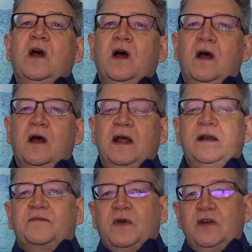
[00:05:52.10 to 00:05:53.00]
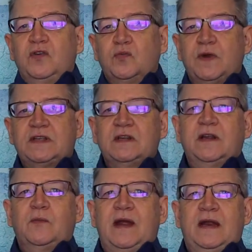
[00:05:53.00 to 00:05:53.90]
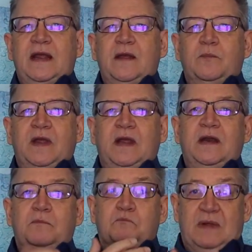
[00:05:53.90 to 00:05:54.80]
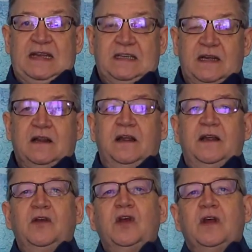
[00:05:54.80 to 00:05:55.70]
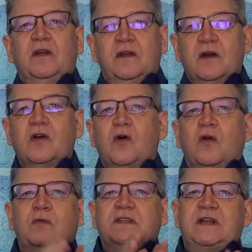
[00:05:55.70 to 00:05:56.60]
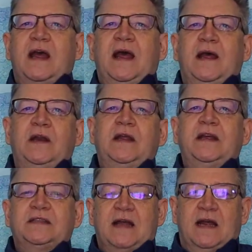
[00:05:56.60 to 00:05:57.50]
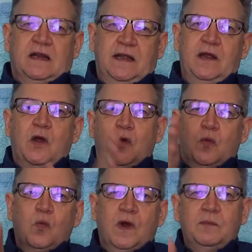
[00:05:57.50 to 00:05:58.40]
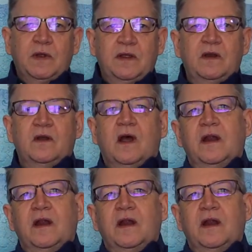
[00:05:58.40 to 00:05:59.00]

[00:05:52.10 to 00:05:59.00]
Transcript: I had a friend who recently ran a campaign, and basically their goal was to add exactly $1 million